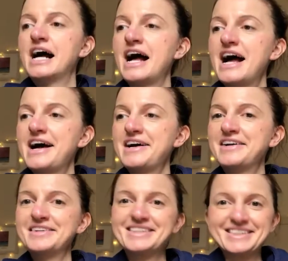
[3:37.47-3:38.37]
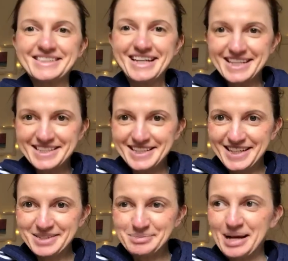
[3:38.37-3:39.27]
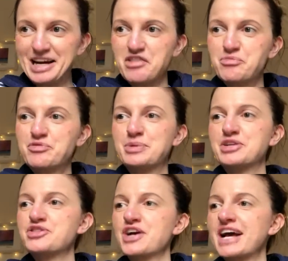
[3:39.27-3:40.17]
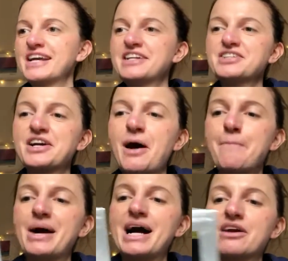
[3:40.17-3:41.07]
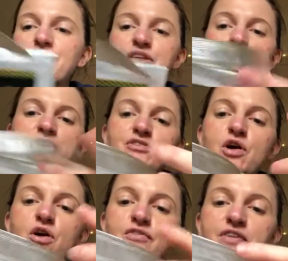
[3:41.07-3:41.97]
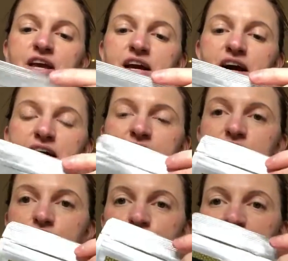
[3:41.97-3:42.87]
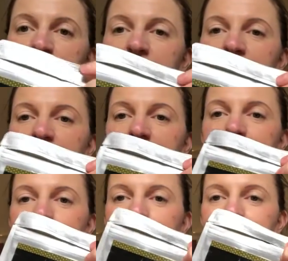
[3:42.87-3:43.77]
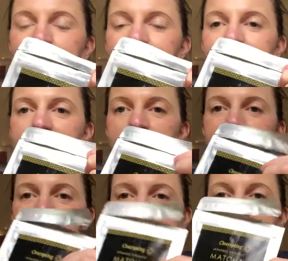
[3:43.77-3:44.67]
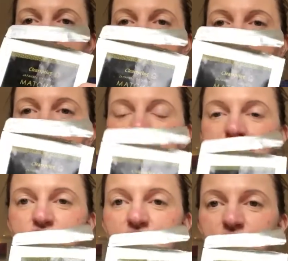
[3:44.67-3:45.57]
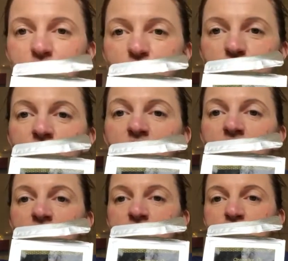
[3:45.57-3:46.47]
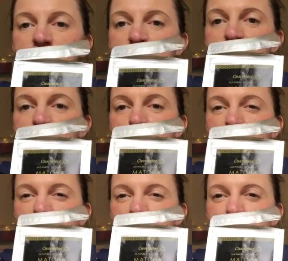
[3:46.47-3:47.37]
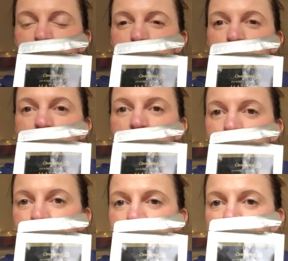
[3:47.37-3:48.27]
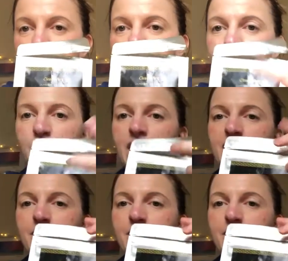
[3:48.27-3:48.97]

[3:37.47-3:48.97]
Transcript: And next up, I have been trying to cut back on the amount of coffee I drink and caffeine in general, just for the past week or so,